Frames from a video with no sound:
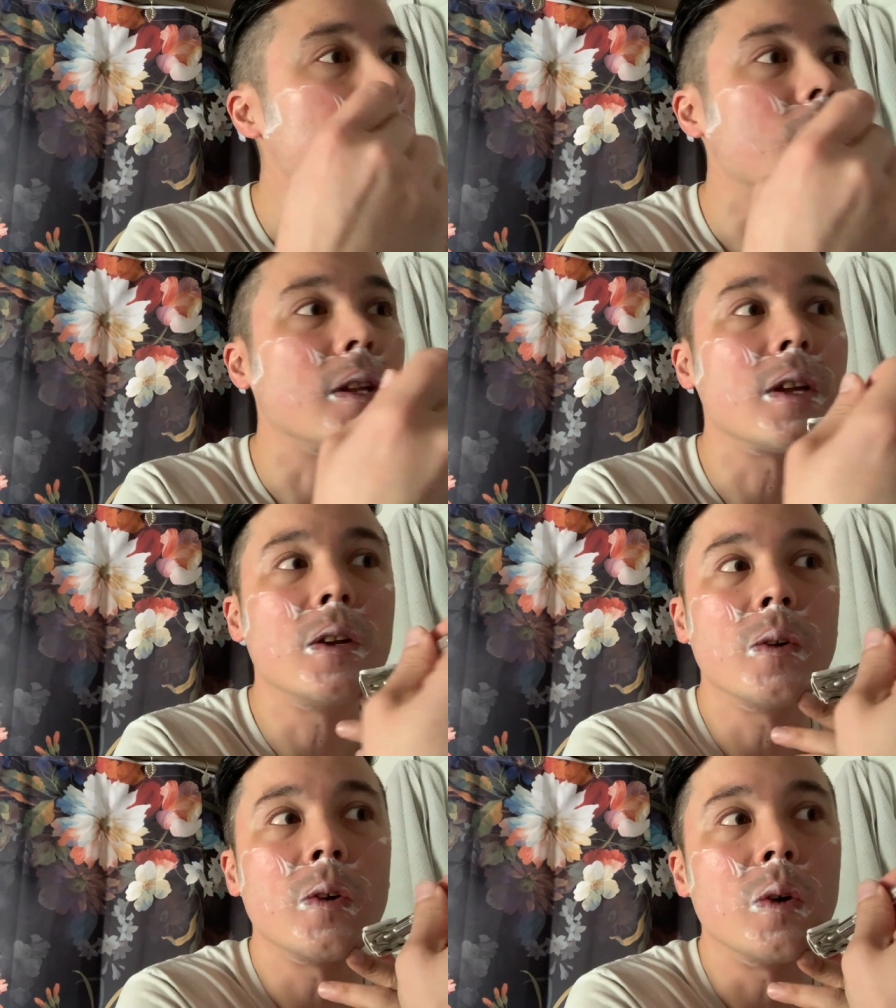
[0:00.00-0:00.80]
And I
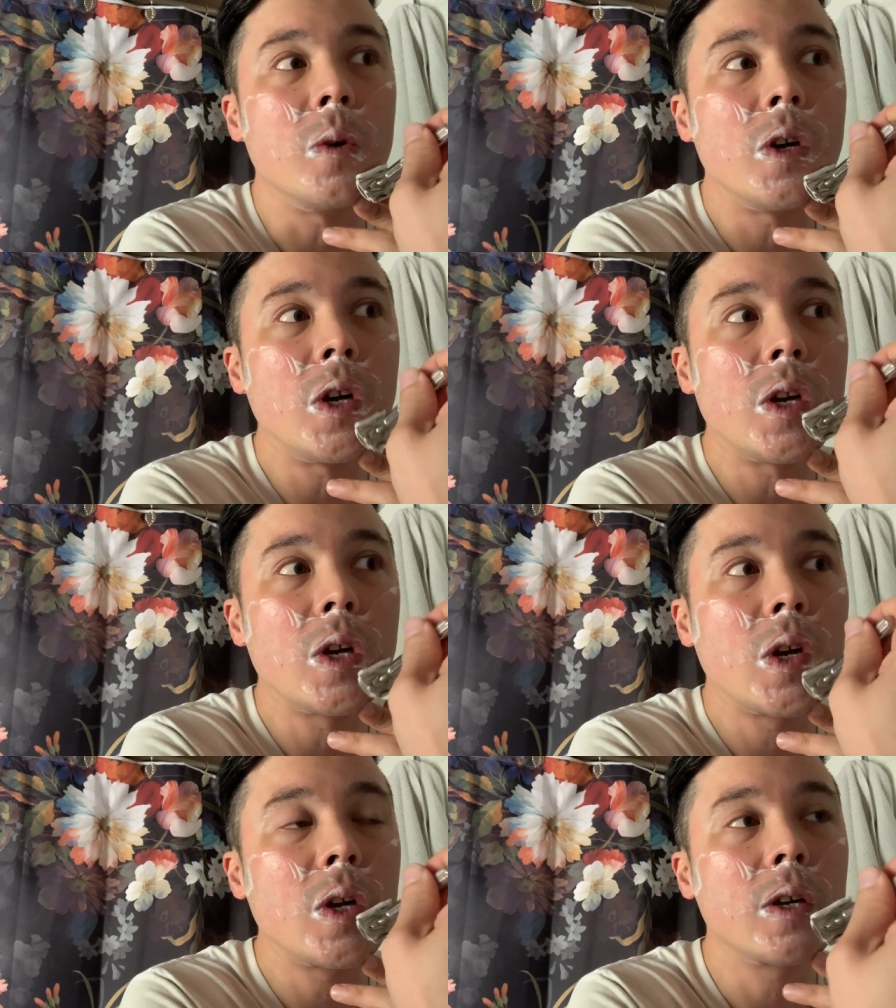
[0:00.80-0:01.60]
don't know why,
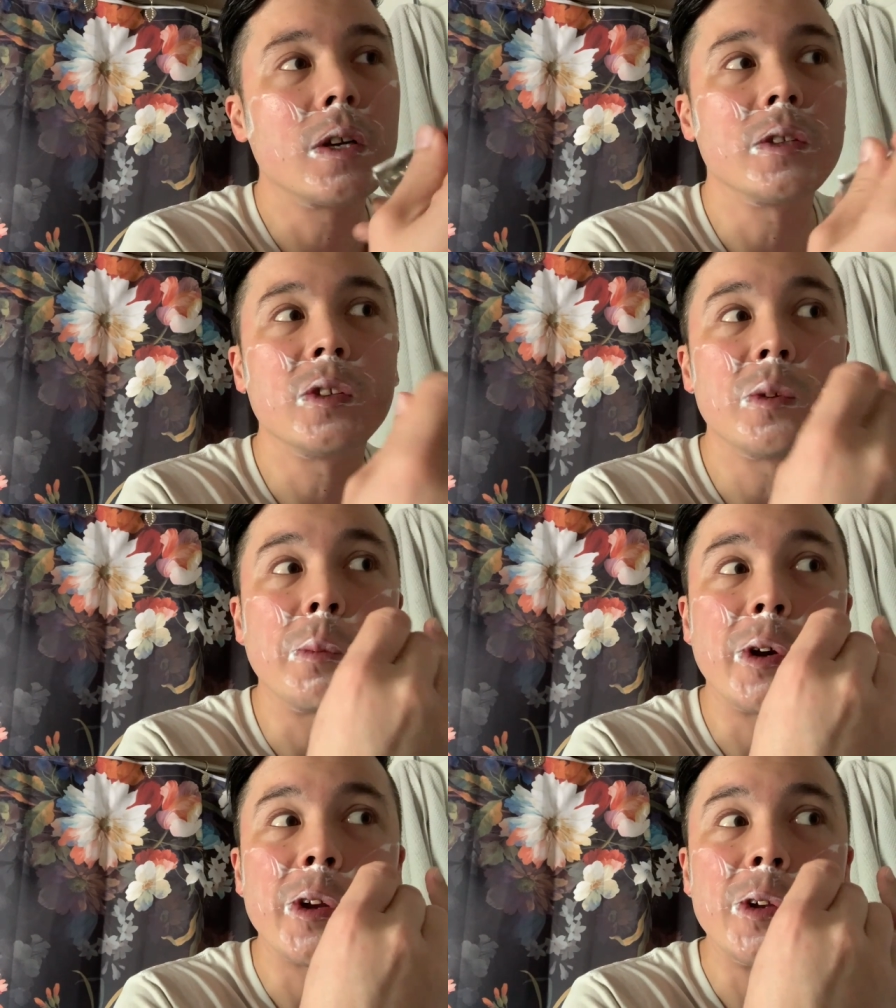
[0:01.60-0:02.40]
because it's
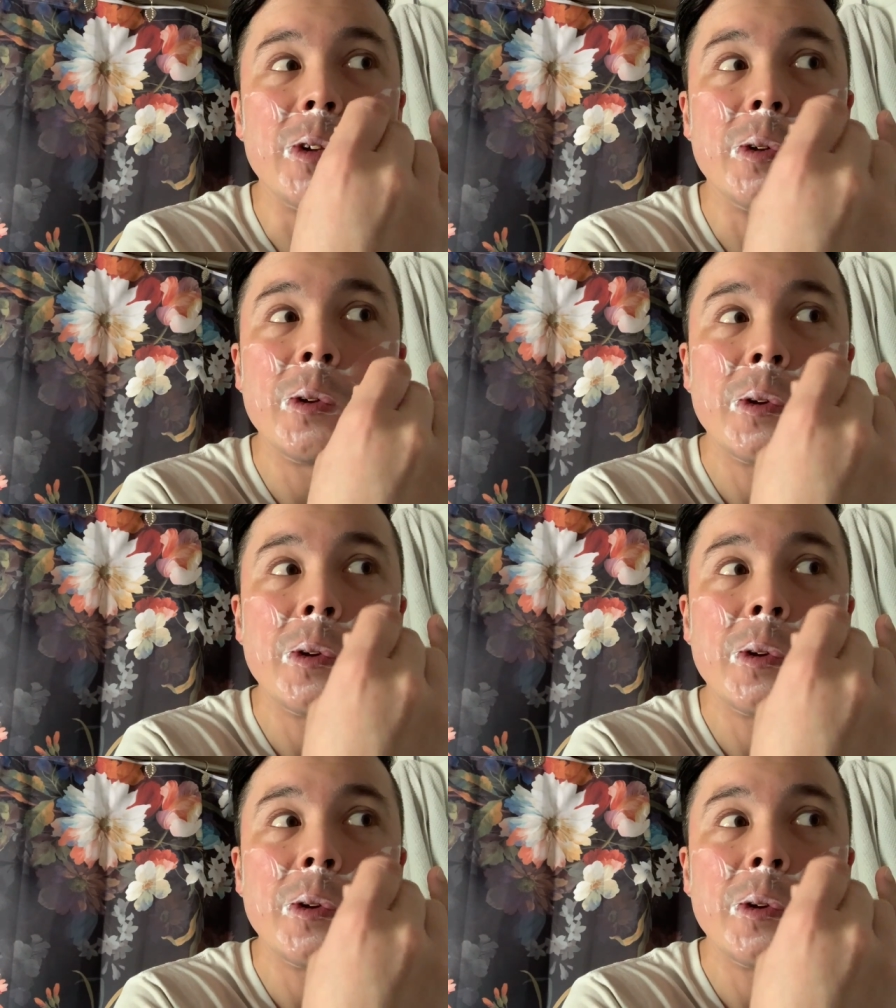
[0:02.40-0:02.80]
marketed